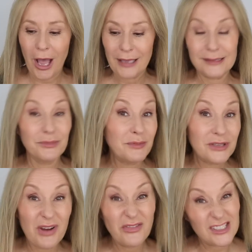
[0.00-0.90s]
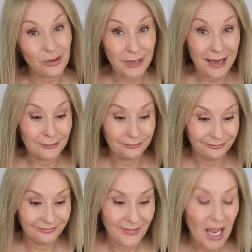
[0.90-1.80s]
sometimes they're even sold out.
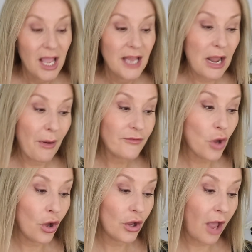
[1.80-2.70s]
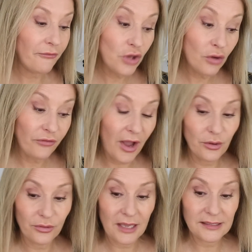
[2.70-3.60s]
Now I've got a few
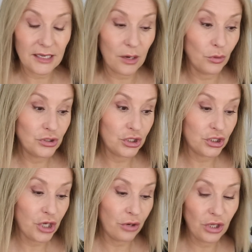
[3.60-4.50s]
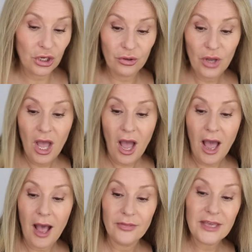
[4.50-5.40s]
final things that I wanted to show you.
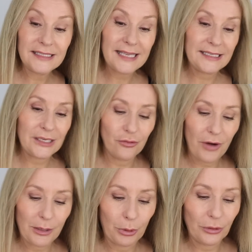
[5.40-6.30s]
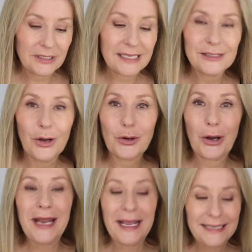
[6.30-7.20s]
This is incredible. This has not
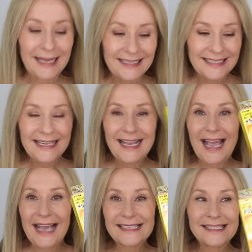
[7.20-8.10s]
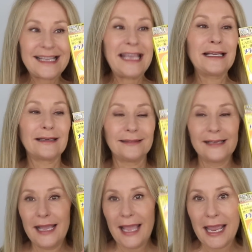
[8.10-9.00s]
got a single
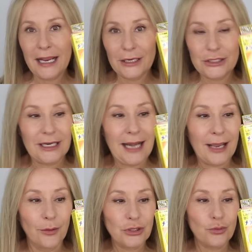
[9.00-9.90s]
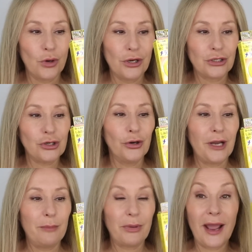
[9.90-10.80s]
English language word on
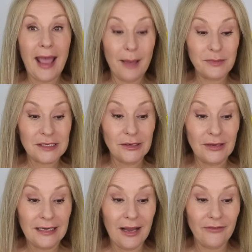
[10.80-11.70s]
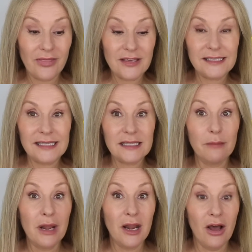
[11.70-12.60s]
it, but I absolutely love it. This is the
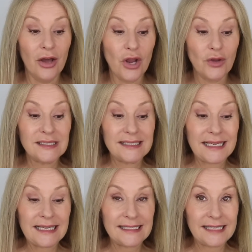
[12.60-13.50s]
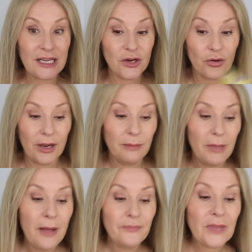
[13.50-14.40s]
Milano CC cream,
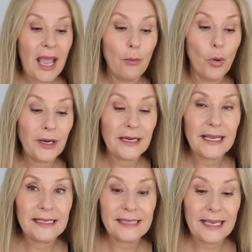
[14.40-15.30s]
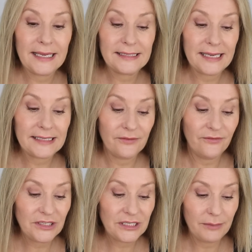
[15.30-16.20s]
and what it is it's a
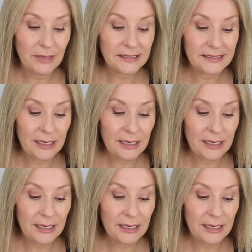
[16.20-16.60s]
vitamin C